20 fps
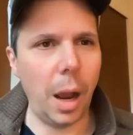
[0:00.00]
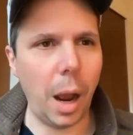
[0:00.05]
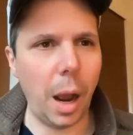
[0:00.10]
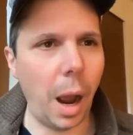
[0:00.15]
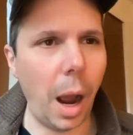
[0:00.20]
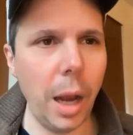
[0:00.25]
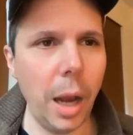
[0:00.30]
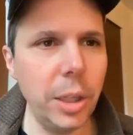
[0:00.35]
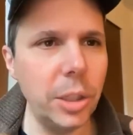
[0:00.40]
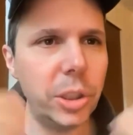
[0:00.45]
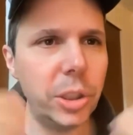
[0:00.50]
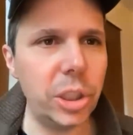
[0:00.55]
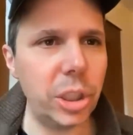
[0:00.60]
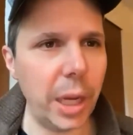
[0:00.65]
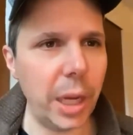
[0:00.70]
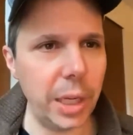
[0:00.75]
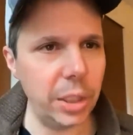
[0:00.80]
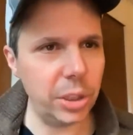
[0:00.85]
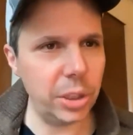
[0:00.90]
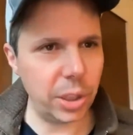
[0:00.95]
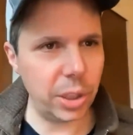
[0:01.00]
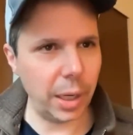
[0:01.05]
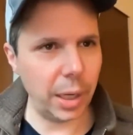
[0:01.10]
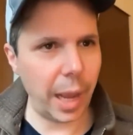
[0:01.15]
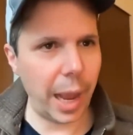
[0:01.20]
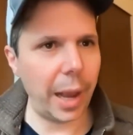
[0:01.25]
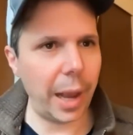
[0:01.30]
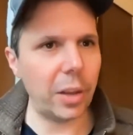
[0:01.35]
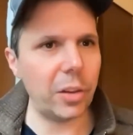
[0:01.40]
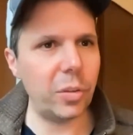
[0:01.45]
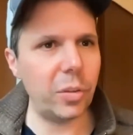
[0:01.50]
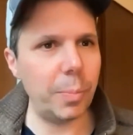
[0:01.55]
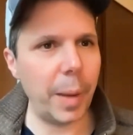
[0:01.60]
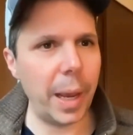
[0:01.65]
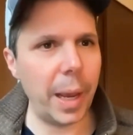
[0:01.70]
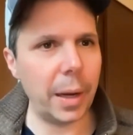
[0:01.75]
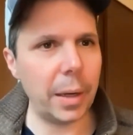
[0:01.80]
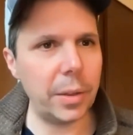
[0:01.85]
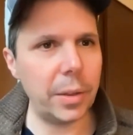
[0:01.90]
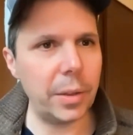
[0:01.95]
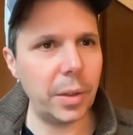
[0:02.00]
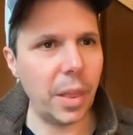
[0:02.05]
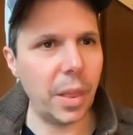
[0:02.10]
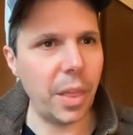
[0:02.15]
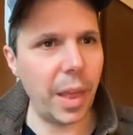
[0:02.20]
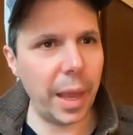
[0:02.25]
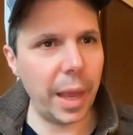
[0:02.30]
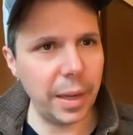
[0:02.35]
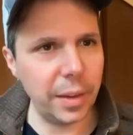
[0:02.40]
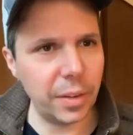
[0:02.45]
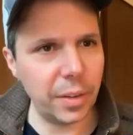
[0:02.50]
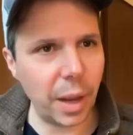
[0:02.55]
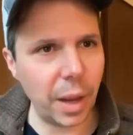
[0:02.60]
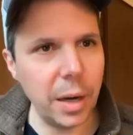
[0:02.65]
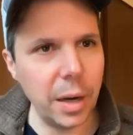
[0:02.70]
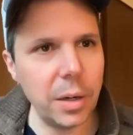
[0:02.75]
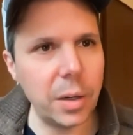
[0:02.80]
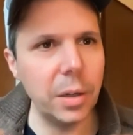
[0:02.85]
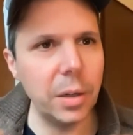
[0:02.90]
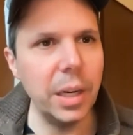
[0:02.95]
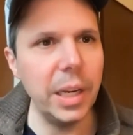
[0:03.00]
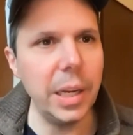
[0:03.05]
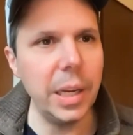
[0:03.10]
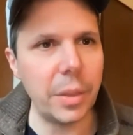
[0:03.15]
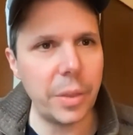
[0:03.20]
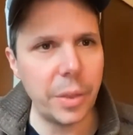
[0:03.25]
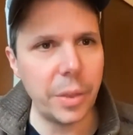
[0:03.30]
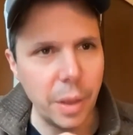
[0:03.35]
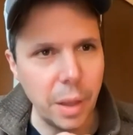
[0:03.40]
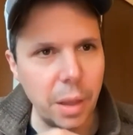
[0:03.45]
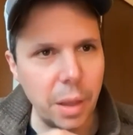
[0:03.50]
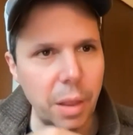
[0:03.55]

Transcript: unchanging aspect that is underneath